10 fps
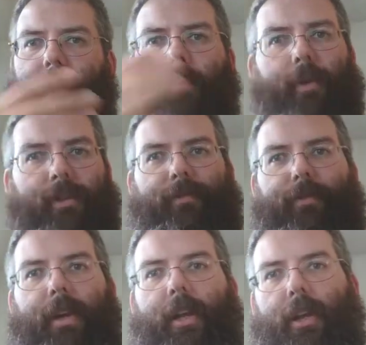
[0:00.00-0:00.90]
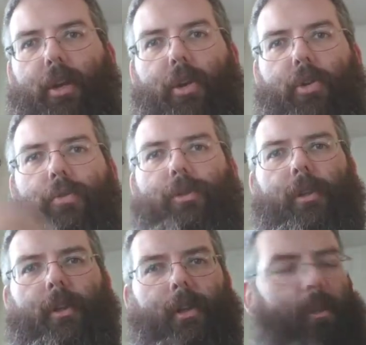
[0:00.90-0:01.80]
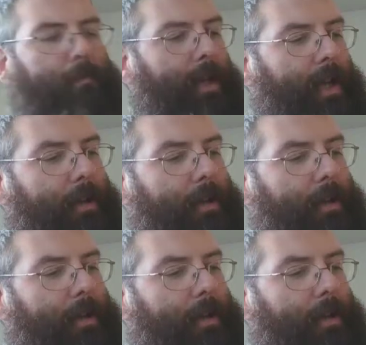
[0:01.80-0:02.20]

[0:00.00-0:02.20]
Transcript: It was freaking huge, made